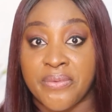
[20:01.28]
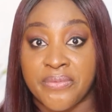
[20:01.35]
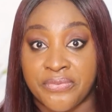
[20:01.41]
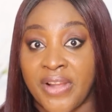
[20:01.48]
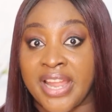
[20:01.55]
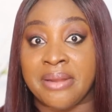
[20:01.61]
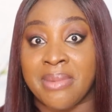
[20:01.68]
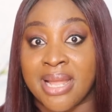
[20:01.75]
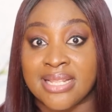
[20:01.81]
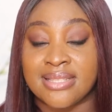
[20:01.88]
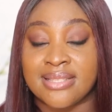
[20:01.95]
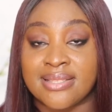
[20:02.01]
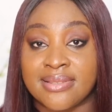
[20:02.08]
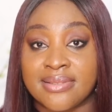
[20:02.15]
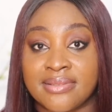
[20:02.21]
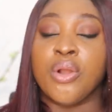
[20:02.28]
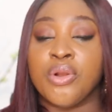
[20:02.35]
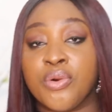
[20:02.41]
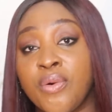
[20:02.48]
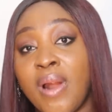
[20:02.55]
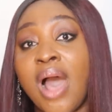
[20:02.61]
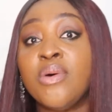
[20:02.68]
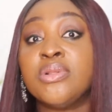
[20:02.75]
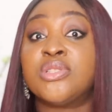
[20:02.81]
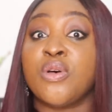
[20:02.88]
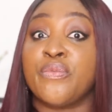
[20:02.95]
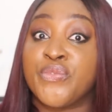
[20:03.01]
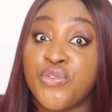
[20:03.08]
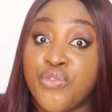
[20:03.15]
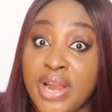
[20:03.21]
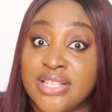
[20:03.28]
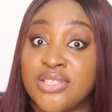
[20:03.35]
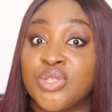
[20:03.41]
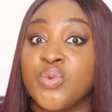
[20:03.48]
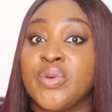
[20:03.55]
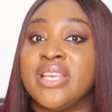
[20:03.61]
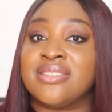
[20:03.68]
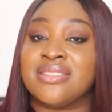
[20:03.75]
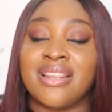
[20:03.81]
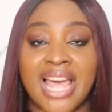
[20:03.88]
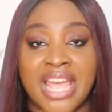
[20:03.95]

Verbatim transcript: confinement on grounds of threats to his